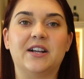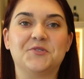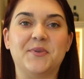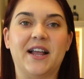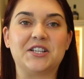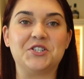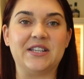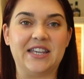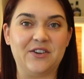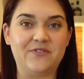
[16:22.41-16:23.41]
husband actually
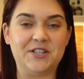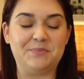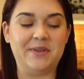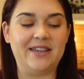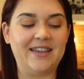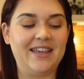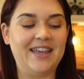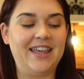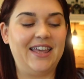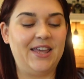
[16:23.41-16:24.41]
gifted me
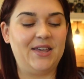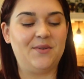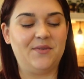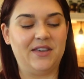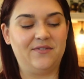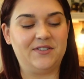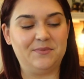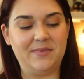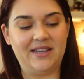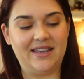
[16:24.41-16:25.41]

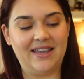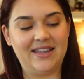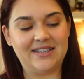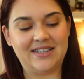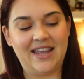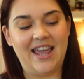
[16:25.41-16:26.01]
it,